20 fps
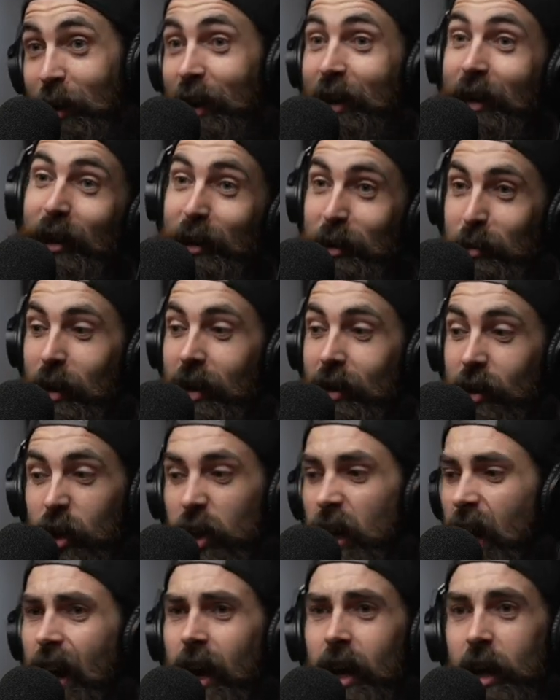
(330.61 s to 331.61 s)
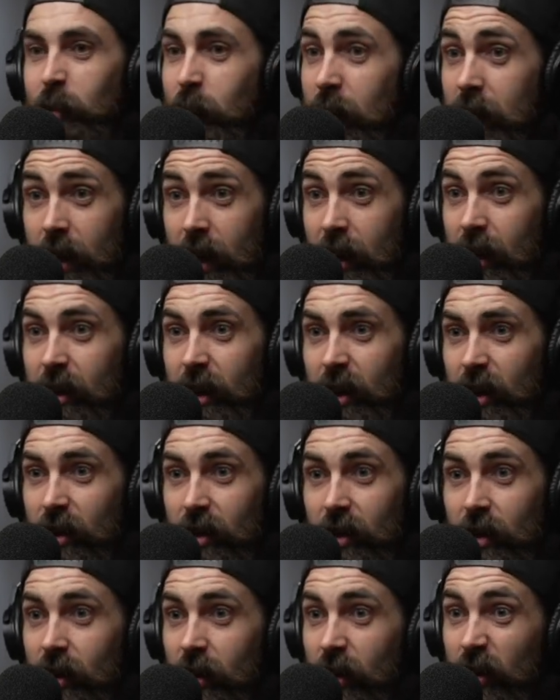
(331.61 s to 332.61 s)
as well, she hated me in that
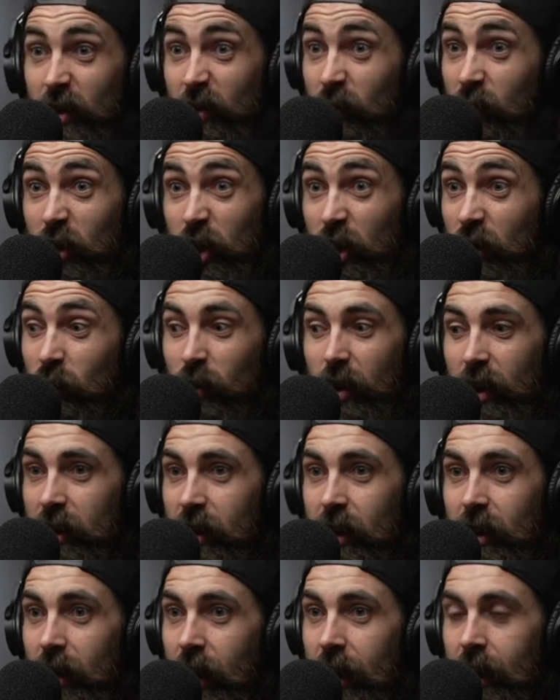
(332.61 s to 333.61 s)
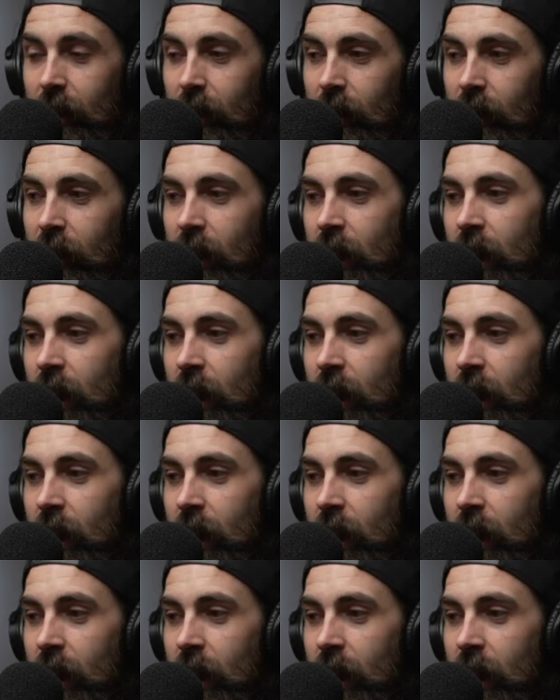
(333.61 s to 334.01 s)
condition. She really didn't like it.